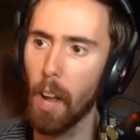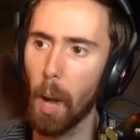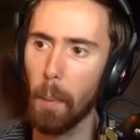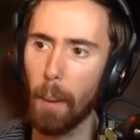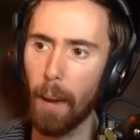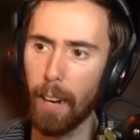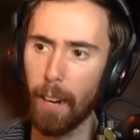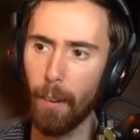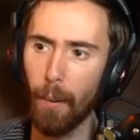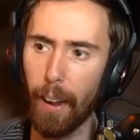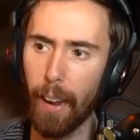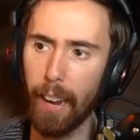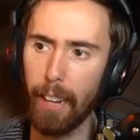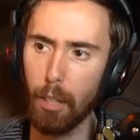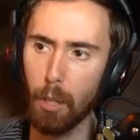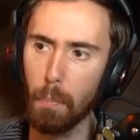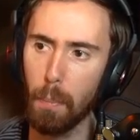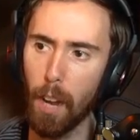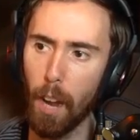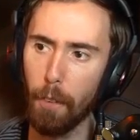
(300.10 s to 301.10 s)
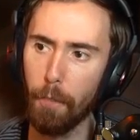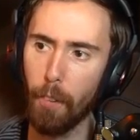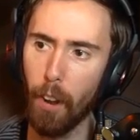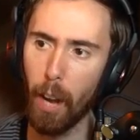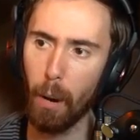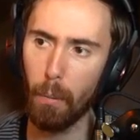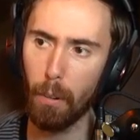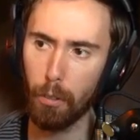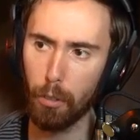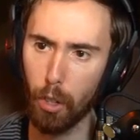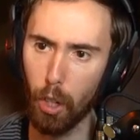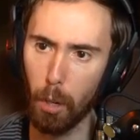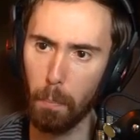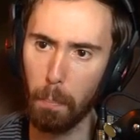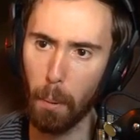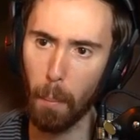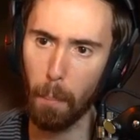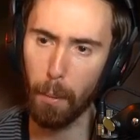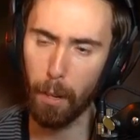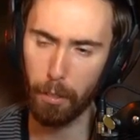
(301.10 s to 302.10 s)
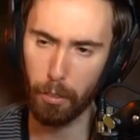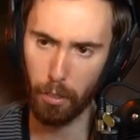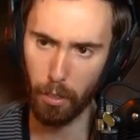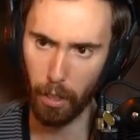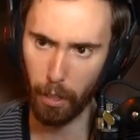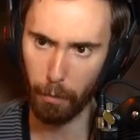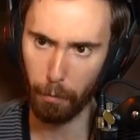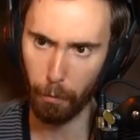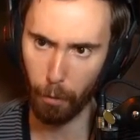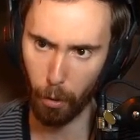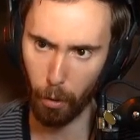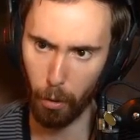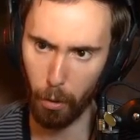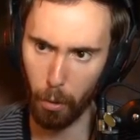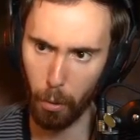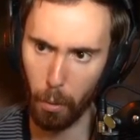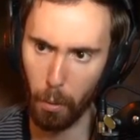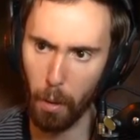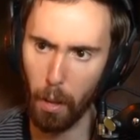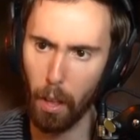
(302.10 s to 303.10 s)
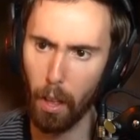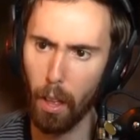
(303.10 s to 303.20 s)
about how he hates BFA was good publicity for who?